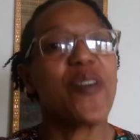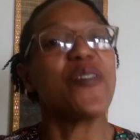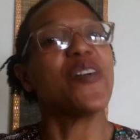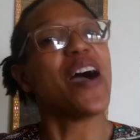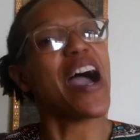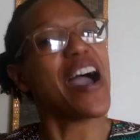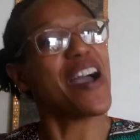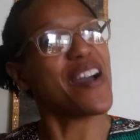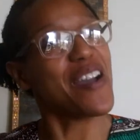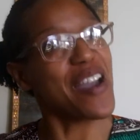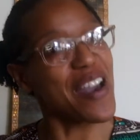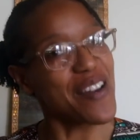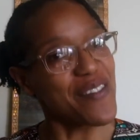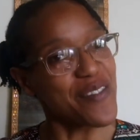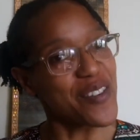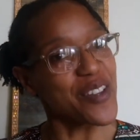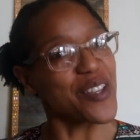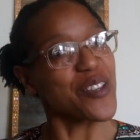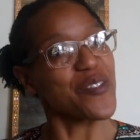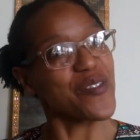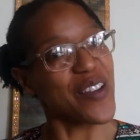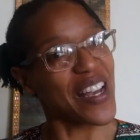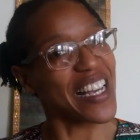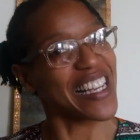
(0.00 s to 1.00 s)
Well, however
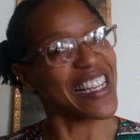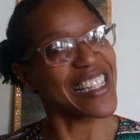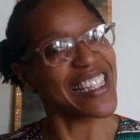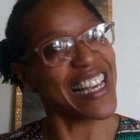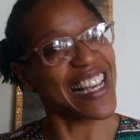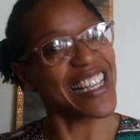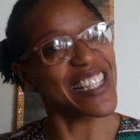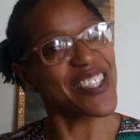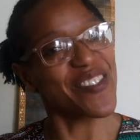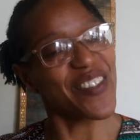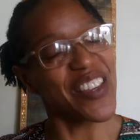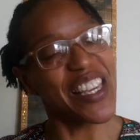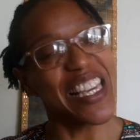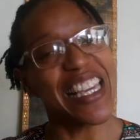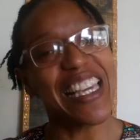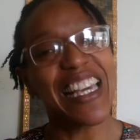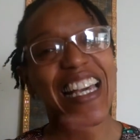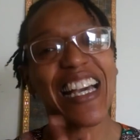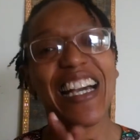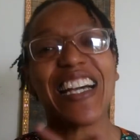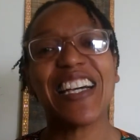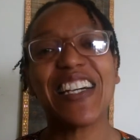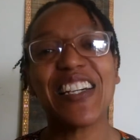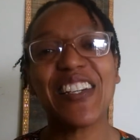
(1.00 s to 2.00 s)
you recognize
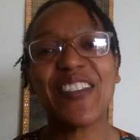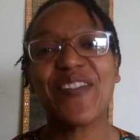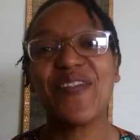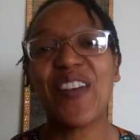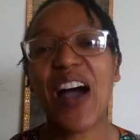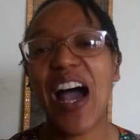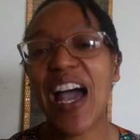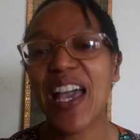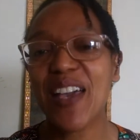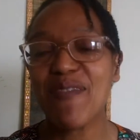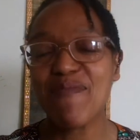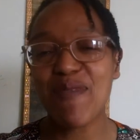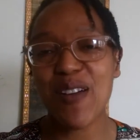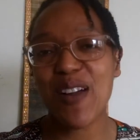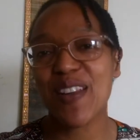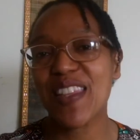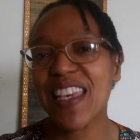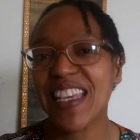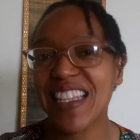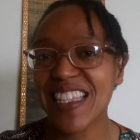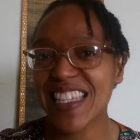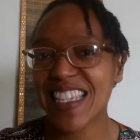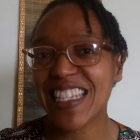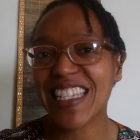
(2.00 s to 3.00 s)
me, um, I am part
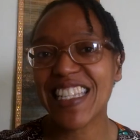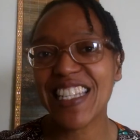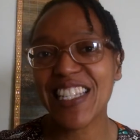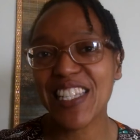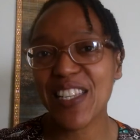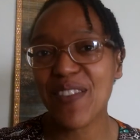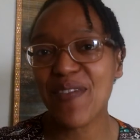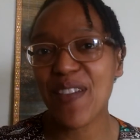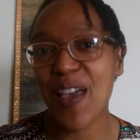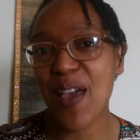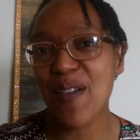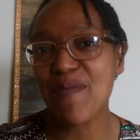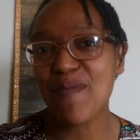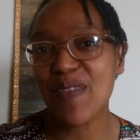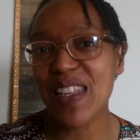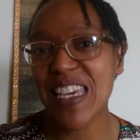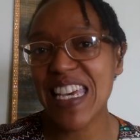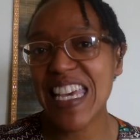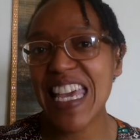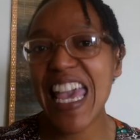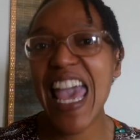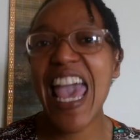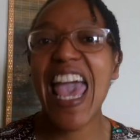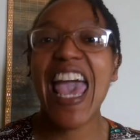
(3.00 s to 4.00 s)
of the NCTC
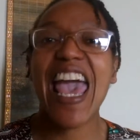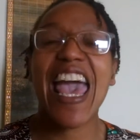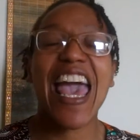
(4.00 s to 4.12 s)
family,